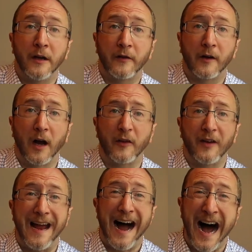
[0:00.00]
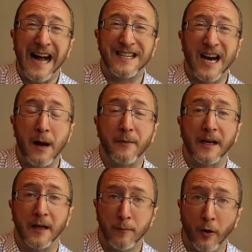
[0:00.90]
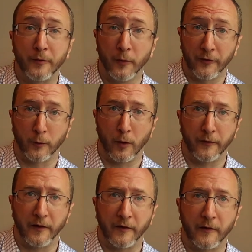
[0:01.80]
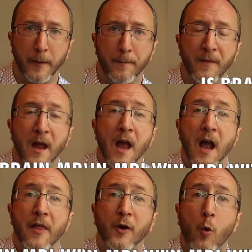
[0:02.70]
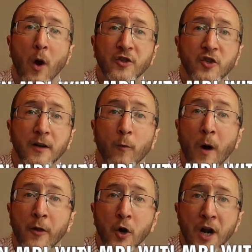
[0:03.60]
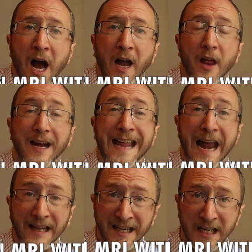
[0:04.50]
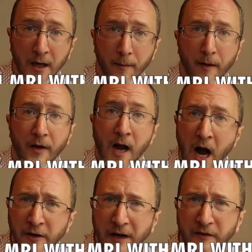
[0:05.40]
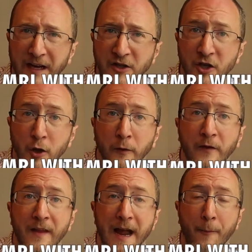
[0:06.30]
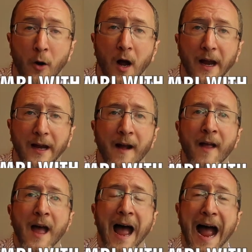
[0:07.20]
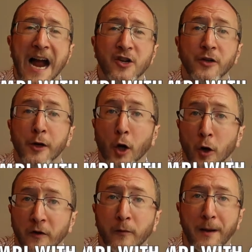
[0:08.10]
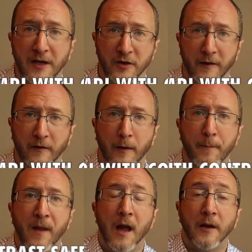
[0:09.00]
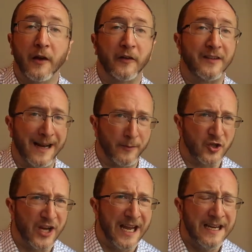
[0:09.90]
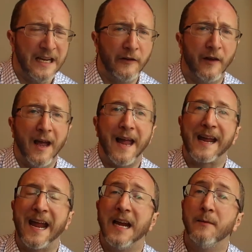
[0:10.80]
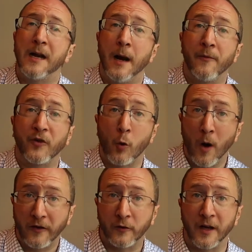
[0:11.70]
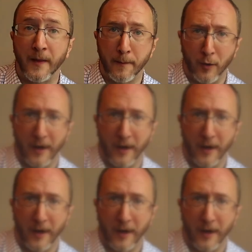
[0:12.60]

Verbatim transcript: to discuss a hot topic in multiple sclerosis. The question of whether or not gadolinium, the contrast agent used in the MRI, actually hurts patients. Does it damage kidneys, and can it become sequestered in the